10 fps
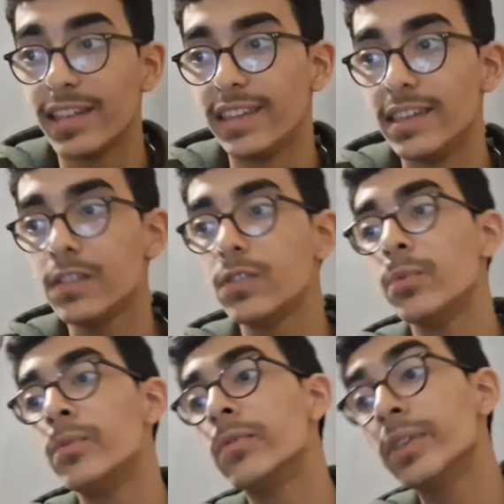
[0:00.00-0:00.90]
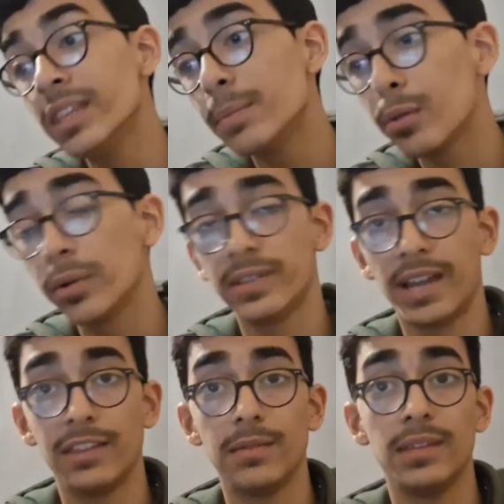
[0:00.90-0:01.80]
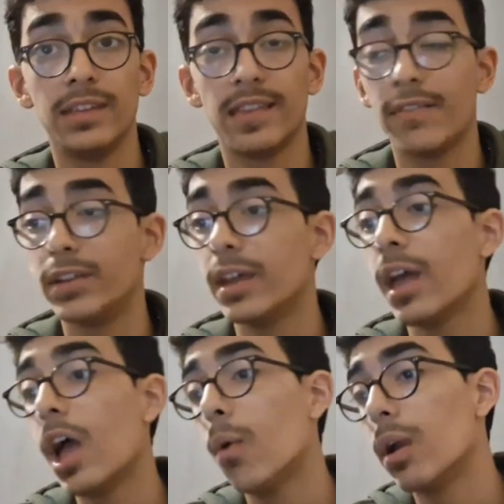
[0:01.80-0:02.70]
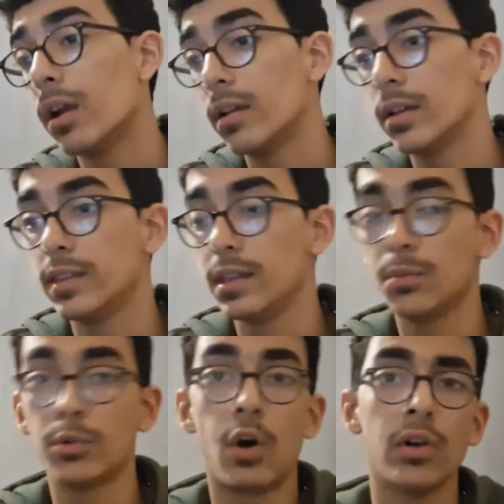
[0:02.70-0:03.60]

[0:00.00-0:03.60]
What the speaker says: The idea is to redeploy the knight to d7, where you would